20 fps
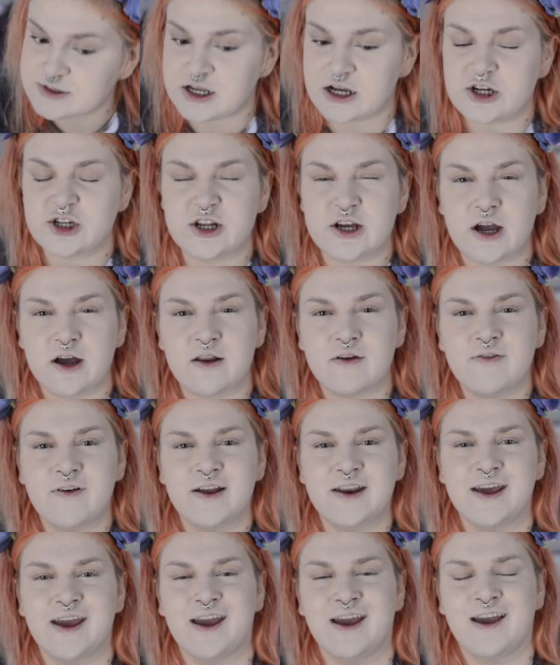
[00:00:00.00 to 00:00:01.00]
was actually kind of
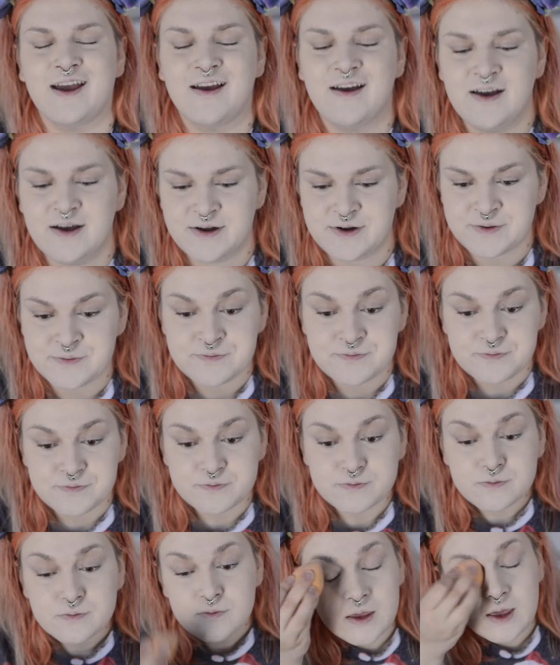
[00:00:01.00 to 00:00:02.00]
funny.
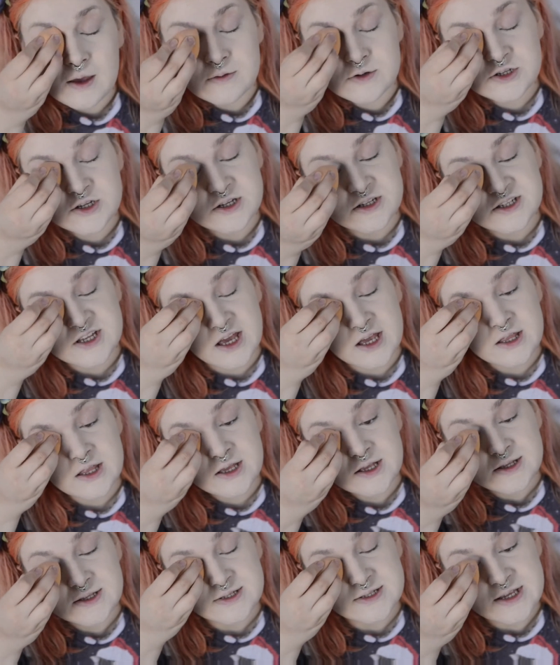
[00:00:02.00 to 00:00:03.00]
Okay, I'm just going to take the
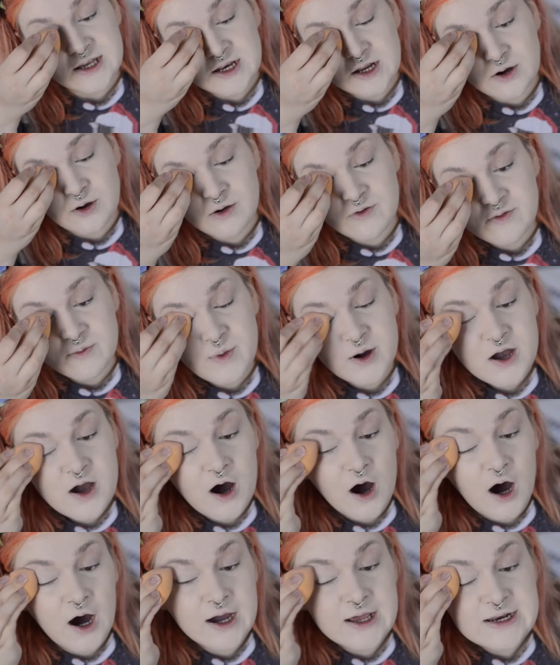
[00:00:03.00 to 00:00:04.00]
concealer over my
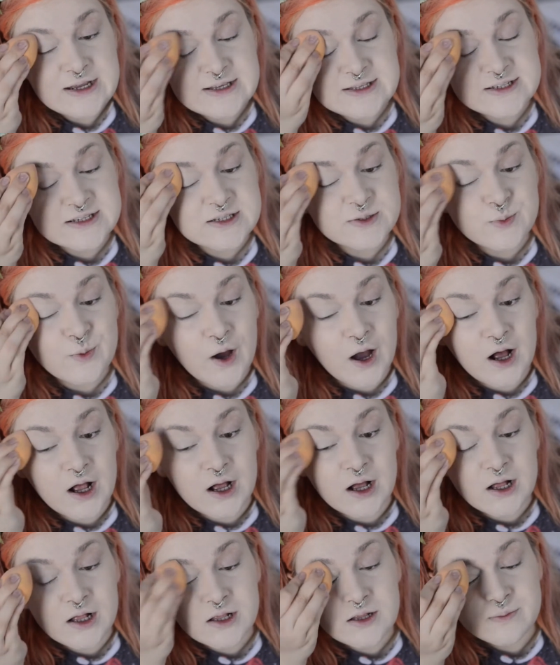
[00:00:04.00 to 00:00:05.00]
eyelids as
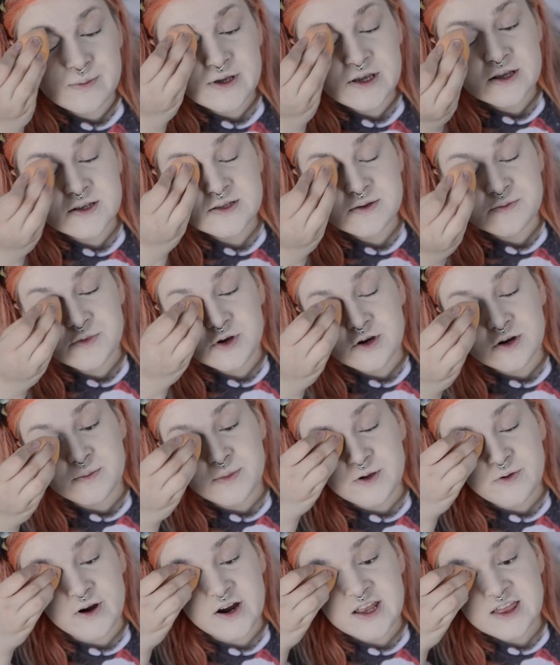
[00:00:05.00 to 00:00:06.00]
well because I'm not going to
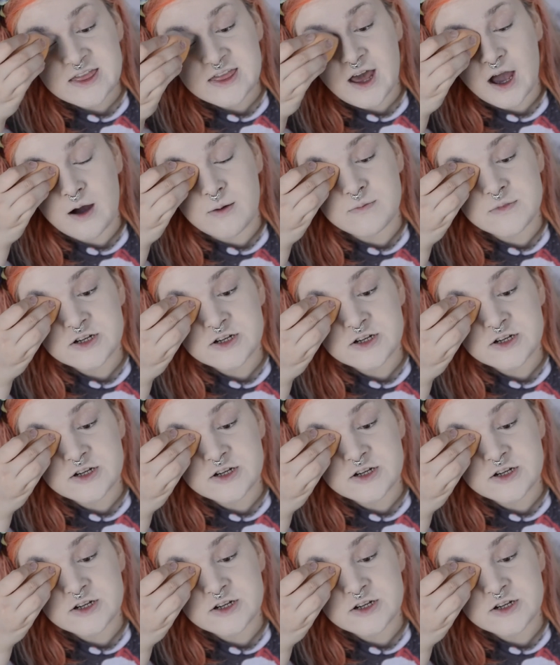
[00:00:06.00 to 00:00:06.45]
be wearing that